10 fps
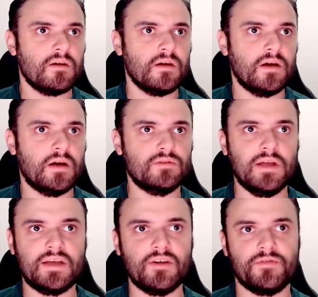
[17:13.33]
I'd
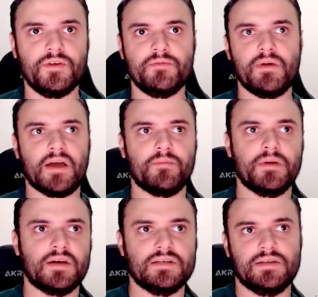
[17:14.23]
like your feedback,
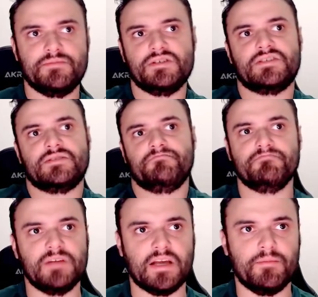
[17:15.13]
because I'm just
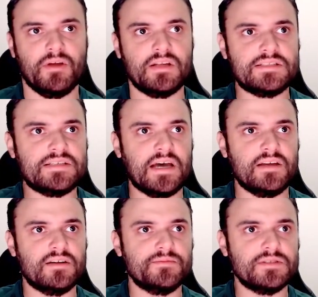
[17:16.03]
like, I'm not a
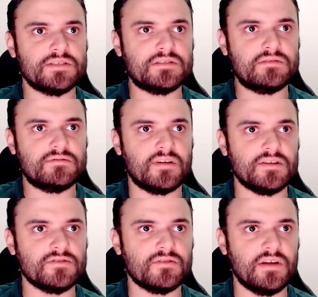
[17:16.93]
designer. I'm just trying
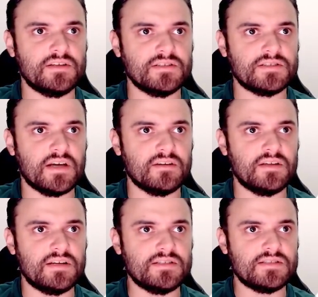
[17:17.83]
to create a style
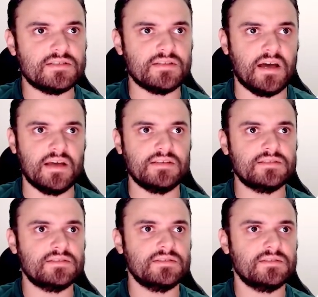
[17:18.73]
that is
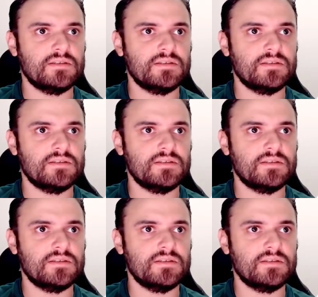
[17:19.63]
nice.